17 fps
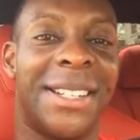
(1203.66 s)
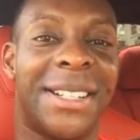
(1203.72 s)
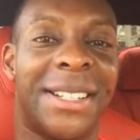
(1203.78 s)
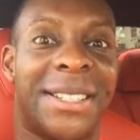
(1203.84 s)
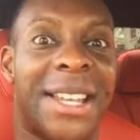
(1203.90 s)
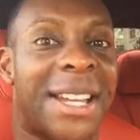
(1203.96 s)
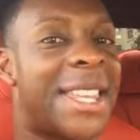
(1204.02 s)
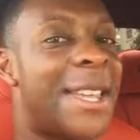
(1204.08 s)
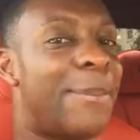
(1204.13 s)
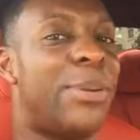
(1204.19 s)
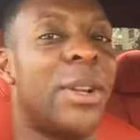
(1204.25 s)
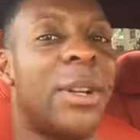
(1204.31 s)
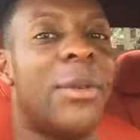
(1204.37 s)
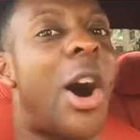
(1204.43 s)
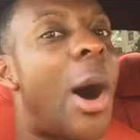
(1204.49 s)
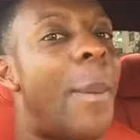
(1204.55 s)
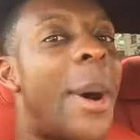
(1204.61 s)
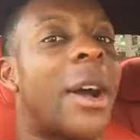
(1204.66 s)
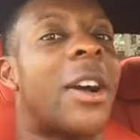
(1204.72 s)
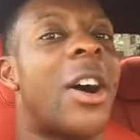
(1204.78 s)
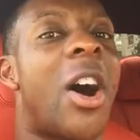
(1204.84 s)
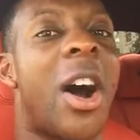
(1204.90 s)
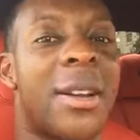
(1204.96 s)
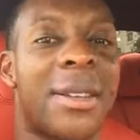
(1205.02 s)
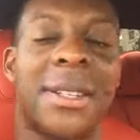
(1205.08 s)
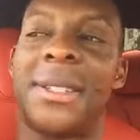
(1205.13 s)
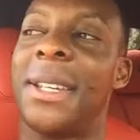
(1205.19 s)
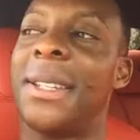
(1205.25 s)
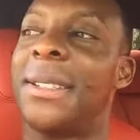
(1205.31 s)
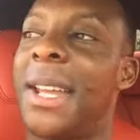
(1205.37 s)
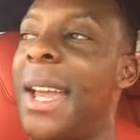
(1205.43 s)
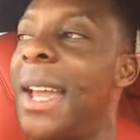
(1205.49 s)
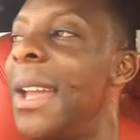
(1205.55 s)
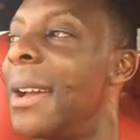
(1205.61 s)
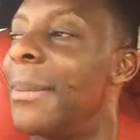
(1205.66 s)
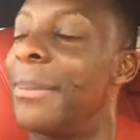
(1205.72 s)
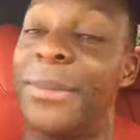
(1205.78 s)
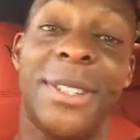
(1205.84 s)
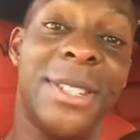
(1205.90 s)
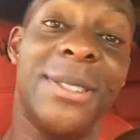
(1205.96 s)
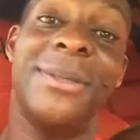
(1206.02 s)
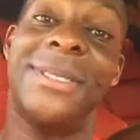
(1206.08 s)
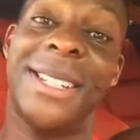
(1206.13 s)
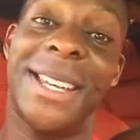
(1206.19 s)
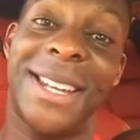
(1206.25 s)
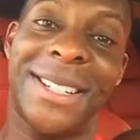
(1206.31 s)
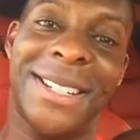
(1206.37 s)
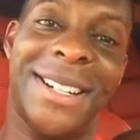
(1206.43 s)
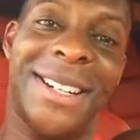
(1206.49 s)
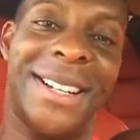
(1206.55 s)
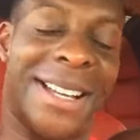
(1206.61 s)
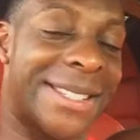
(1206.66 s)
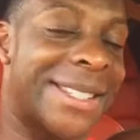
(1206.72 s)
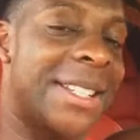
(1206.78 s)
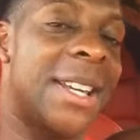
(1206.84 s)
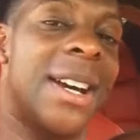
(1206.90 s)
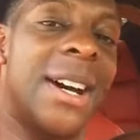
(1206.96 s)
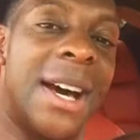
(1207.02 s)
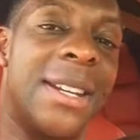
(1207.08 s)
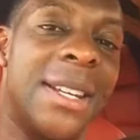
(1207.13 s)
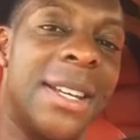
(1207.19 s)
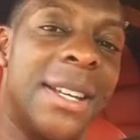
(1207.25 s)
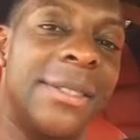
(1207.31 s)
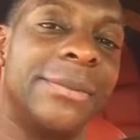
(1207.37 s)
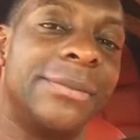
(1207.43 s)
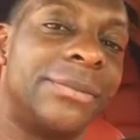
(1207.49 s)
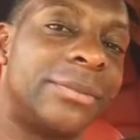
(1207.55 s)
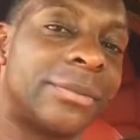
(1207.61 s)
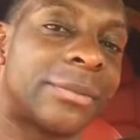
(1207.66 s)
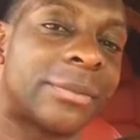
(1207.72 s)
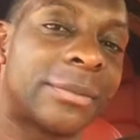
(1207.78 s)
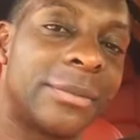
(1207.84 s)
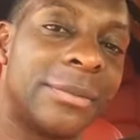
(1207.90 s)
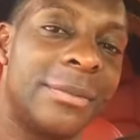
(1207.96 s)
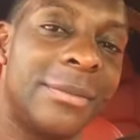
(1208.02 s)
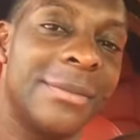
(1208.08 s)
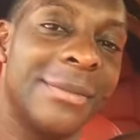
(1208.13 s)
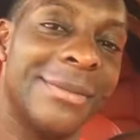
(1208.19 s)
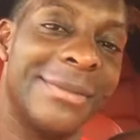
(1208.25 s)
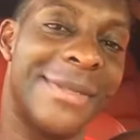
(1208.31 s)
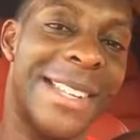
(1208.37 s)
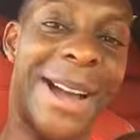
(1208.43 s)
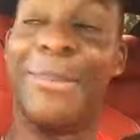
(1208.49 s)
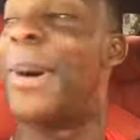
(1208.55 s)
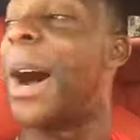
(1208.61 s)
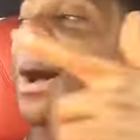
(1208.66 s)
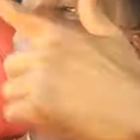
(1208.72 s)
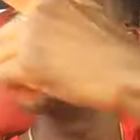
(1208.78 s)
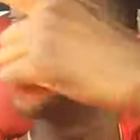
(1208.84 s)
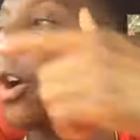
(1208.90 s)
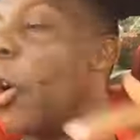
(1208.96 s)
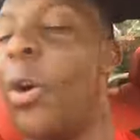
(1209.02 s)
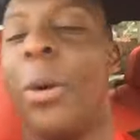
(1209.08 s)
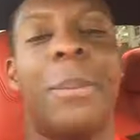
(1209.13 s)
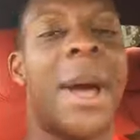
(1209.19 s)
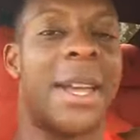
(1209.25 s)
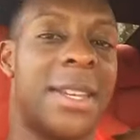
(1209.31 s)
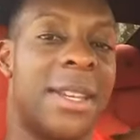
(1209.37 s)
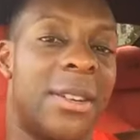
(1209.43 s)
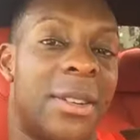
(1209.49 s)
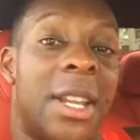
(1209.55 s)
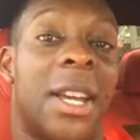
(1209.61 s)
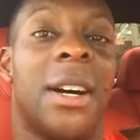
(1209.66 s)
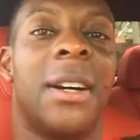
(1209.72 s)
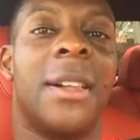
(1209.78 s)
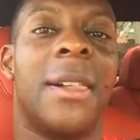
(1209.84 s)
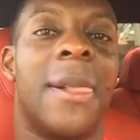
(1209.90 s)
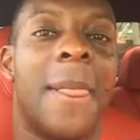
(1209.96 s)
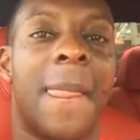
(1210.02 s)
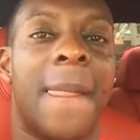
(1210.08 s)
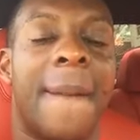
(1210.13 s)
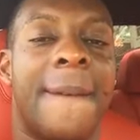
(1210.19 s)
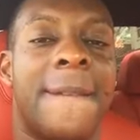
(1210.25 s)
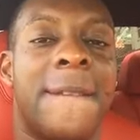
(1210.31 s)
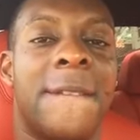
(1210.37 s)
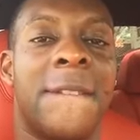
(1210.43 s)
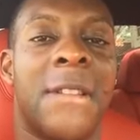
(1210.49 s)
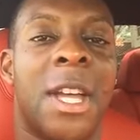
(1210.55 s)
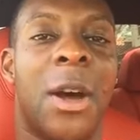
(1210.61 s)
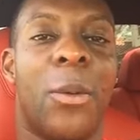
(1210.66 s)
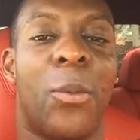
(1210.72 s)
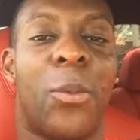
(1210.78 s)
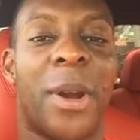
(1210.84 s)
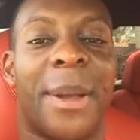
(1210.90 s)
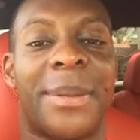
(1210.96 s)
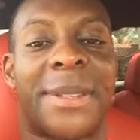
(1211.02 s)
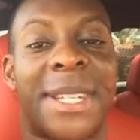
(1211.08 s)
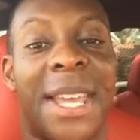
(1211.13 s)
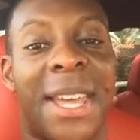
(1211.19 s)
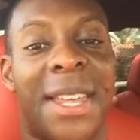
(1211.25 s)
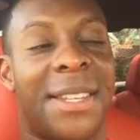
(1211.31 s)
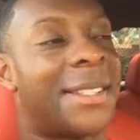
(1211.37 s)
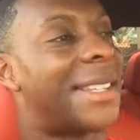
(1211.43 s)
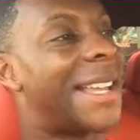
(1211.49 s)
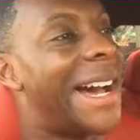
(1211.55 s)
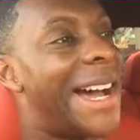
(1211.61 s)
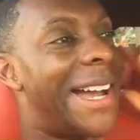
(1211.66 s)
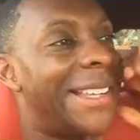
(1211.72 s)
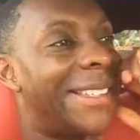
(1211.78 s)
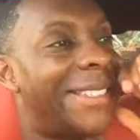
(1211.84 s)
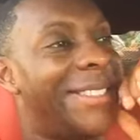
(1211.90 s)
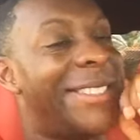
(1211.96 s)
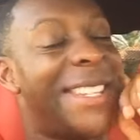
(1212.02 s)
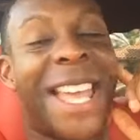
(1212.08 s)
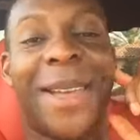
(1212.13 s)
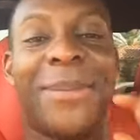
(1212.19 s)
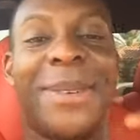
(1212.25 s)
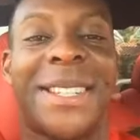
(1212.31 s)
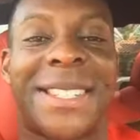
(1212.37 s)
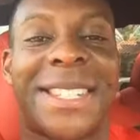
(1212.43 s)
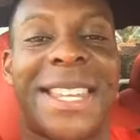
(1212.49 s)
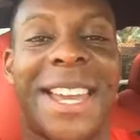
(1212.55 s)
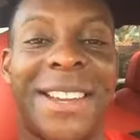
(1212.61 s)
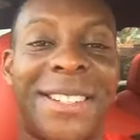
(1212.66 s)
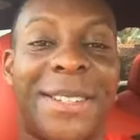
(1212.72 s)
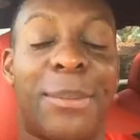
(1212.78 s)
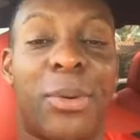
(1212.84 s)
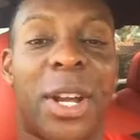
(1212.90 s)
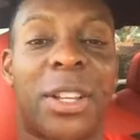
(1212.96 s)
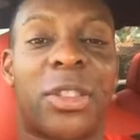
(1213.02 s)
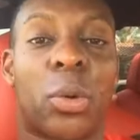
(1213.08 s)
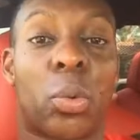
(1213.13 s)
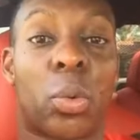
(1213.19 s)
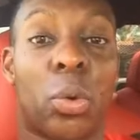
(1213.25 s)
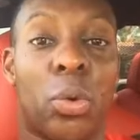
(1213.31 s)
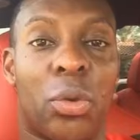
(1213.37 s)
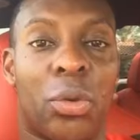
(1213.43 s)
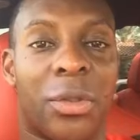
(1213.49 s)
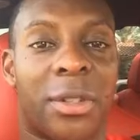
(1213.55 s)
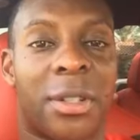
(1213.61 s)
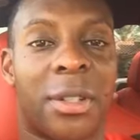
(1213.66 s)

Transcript: Cause I keep pulling all my cars. I said, damn, well you did it, huh? I said, yeah, I did. Buy me a home back here now. What I'm saying is, guys, you can't be scared to break the rules.